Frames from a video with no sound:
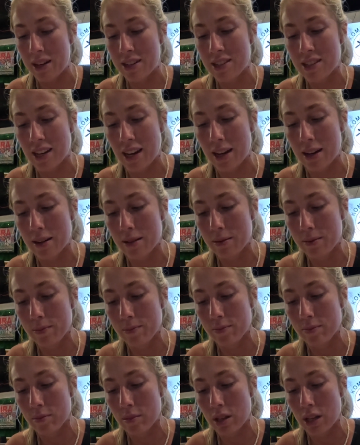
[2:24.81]
skin
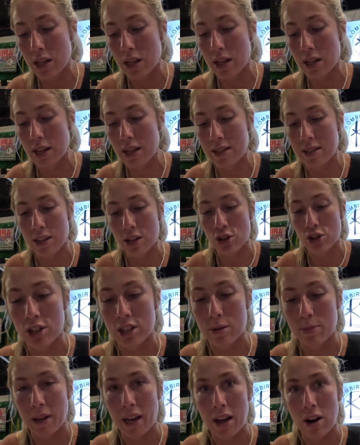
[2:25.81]
isn't
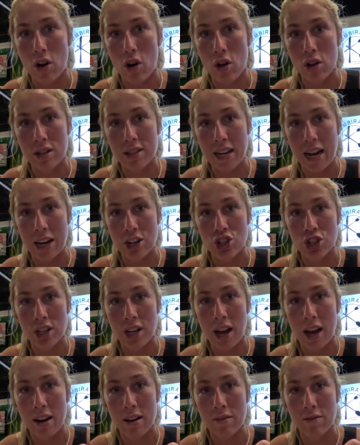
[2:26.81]
crispy at all. It's actually
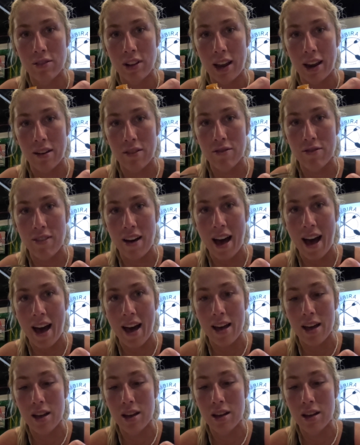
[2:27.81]
kind of like fat.